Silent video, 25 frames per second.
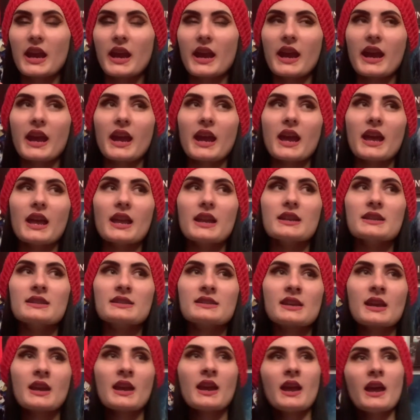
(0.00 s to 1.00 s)
and
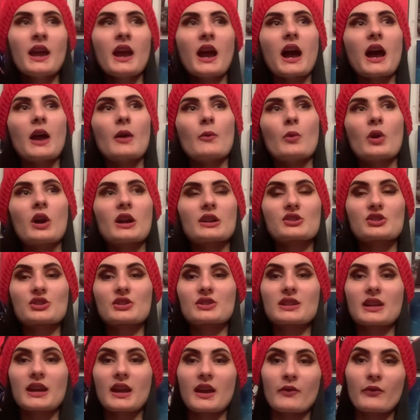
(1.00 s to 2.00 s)
I
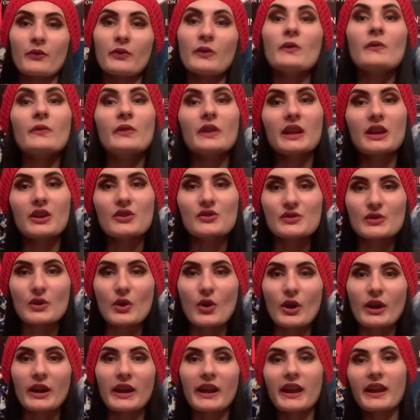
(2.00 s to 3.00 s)
watched a few videos
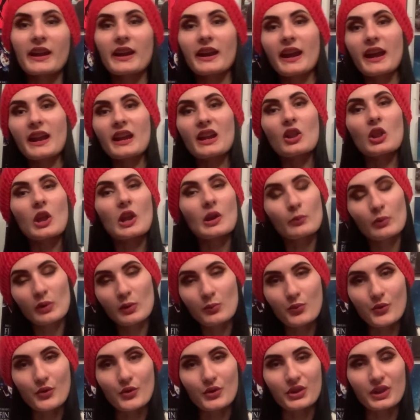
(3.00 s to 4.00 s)
on it, and a lot of
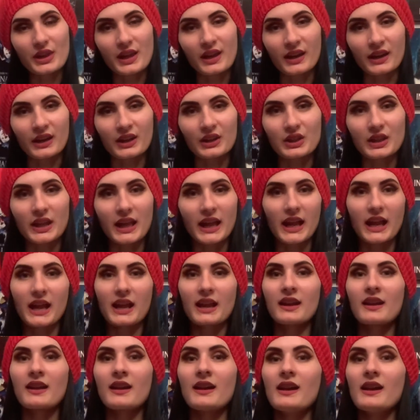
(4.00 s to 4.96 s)
people think that